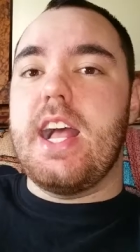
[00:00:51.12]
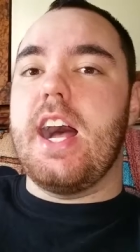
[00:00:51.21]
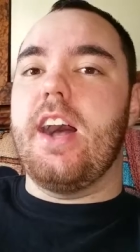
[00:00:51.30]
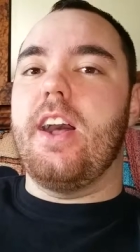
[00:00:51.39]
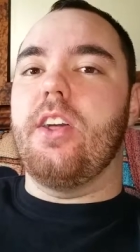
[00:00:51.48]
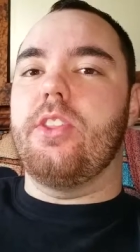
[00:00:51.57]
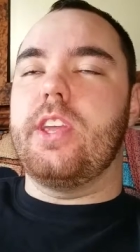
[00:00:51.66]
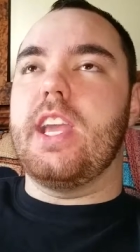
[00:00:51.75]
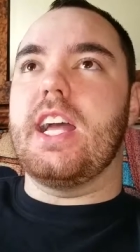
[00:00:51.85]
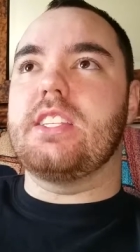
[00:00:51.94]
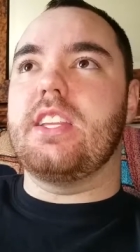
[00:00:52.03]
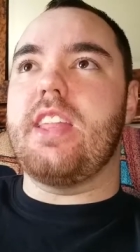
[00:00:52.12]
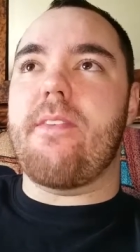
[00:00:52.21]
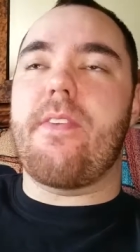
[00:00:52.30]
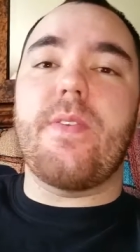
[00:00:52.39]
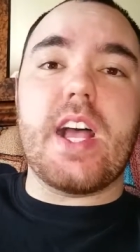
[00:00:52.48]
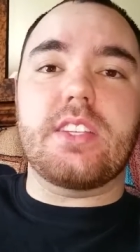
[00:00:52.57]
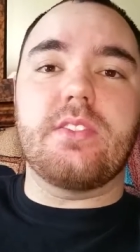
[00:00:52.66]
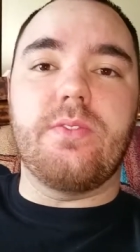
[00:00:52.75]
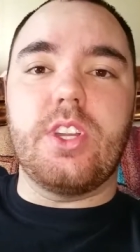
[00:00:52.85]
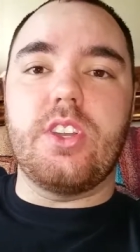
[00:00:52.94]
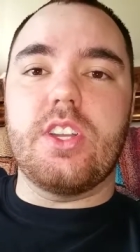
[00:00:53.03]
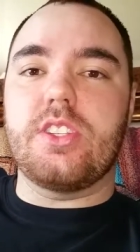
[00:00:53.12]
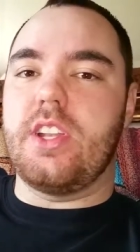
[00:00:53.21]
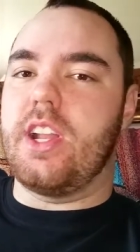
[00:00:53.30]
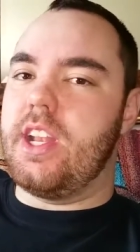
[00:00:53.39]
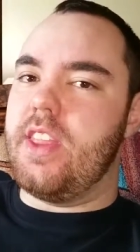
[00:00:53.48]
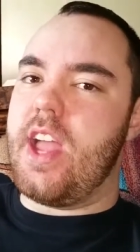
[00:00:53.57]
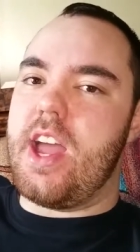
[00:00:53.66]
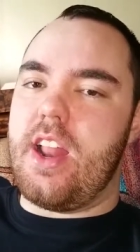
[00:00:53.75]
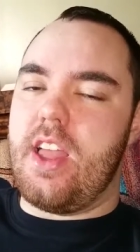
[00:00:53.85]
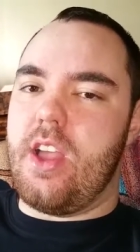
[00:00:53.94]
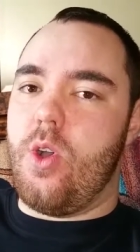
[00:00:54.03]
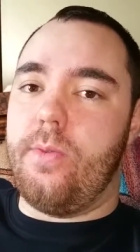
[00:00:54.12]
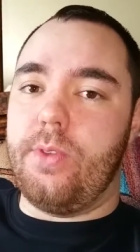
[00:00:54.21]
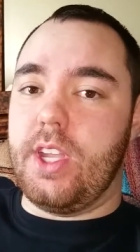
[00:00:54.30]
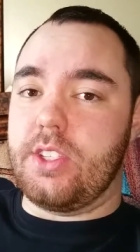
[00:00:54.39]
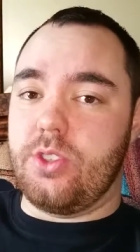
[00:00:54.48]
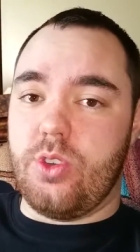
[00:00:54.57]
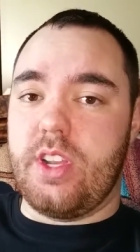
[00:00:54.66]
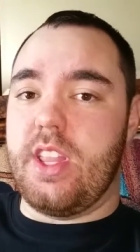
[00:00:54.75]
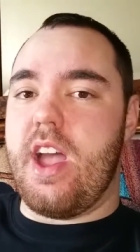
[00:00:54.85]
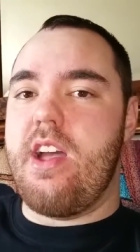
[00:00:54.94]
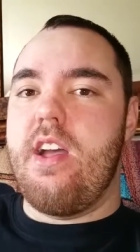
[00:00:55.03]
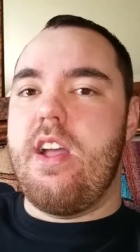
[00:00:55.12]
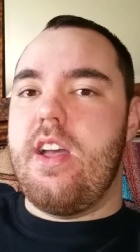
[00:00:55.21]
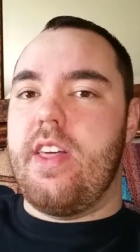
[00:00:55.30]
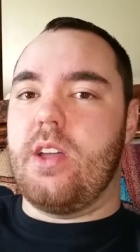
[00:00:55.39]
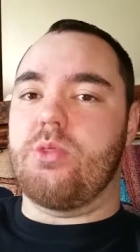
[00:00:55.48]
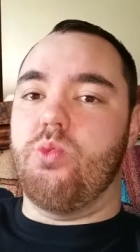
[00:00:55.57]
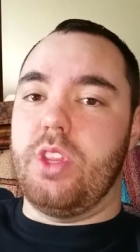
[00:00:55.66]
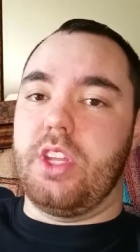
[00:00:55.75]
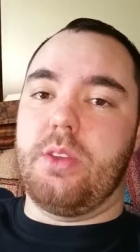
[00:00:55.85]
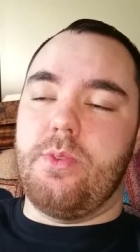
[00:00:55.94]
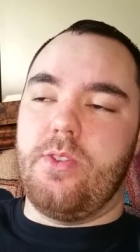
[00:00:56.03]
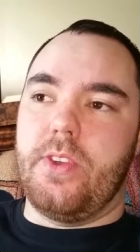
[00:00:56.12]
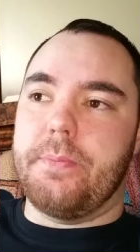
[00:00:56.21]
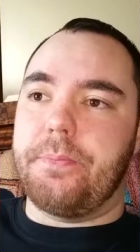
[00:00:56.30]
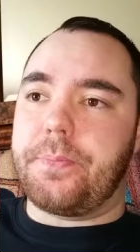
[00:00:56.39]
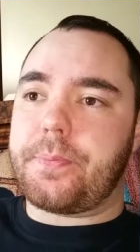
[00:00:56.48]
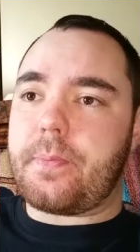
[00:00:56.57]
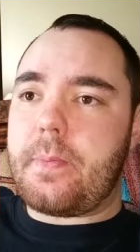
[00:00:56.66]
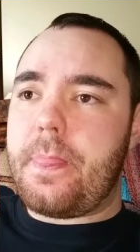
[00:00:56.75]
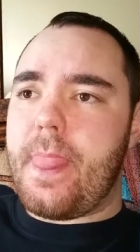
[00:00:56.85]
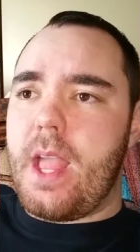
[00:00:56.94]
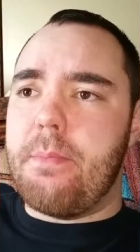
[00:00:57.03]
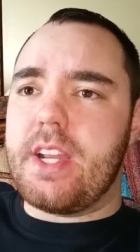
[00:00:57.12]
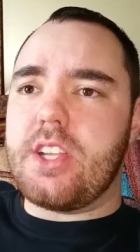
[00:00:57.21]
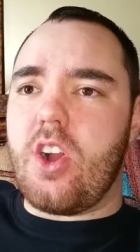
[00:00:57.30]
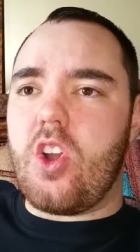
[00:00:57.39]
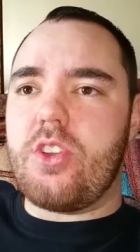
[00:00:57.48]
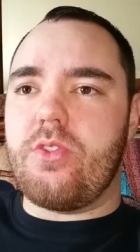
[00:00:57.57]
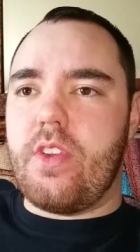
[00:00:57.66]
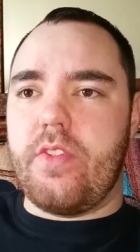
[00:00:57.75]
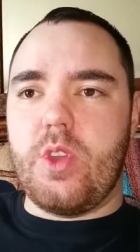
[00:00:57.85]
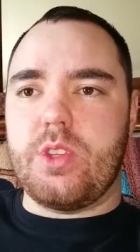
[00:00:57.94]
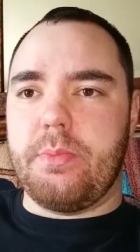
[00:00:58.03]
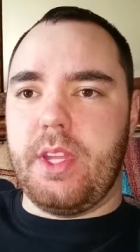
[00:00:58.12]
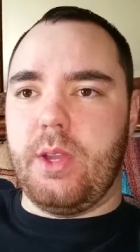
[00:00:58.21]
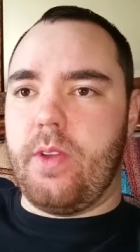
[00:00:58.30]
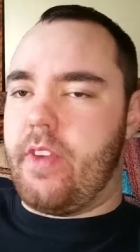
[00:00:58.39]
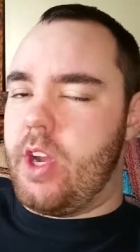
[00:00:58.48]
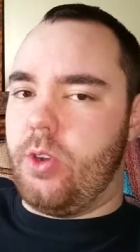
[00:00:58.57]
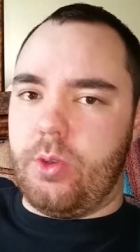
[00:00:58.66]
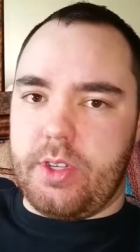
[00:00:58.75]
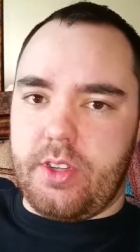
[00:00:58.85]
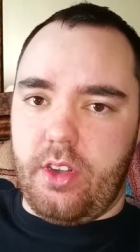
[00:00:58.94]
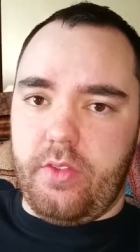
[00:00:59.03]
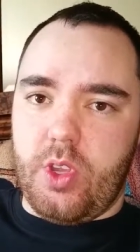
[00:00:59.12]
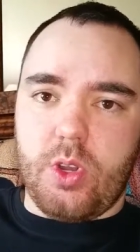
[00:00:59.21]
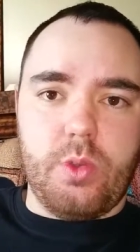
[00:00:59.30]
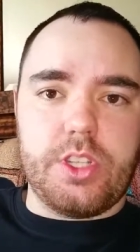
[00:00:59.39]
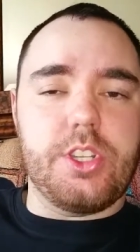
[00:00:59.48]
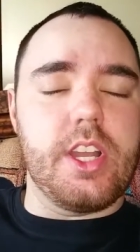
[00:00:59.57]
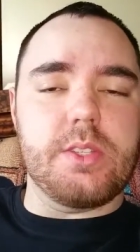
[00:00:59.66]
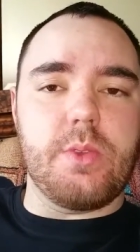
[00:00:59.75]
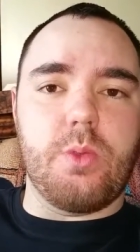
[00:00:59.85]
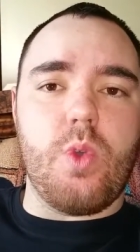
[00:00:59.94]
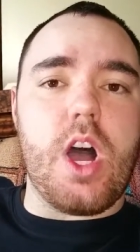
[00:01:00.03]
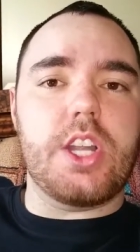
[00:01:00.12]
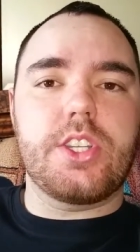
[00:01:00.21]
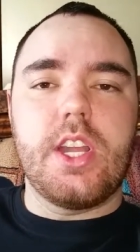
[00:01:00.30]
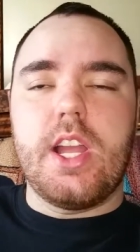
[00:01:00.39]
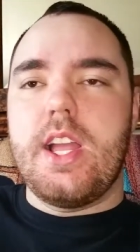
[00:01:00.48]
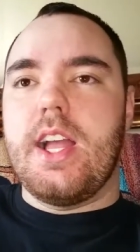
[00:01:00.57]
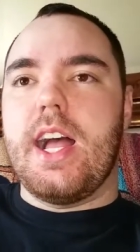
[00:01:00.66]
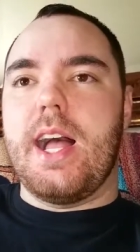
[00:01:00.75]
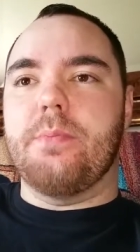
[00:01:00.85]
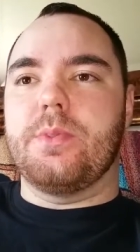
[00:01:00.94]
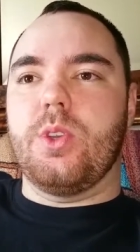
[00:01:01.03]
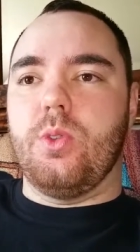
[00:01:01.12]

Uh, you guys did that for Fast and Furious, and I did that. And hopefully, you guys enjoyed that. That was a really good movie but it's hard to review something if I don't know what to review or what you guys want to watch. Um,